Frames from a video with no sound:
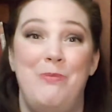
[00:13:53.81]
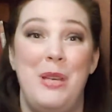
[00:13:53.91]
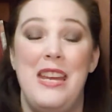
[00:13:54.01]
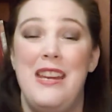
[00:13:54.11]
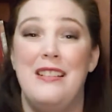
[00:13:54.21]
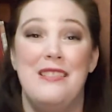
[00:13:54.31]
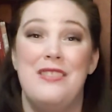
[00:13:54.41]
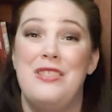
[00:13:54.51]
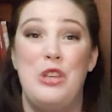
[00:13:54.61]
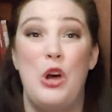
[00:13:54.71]

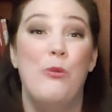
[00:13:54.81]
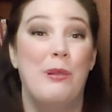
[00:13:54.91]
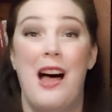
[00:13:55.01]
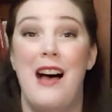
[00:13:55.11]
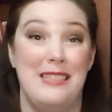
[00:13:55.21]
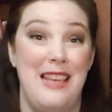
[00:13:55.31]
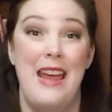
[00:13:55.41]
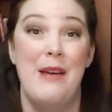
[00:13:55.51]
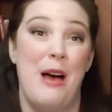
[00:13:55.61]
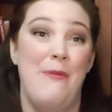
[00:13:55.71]
being so
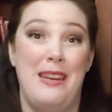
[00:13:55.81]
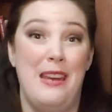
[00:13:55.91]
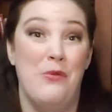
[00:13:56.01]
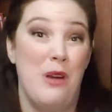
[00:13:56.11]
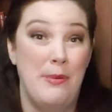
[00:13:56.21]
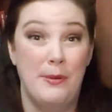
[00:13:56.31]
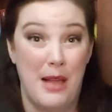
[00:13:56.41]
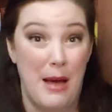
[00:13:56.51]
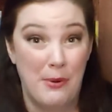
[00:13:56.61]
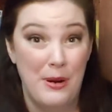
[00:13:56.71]
blasé about making rape a
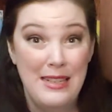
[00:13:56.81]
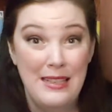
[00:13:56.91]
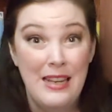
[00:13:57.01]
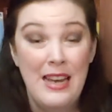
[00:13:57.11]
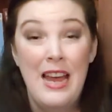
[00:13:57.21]
plot point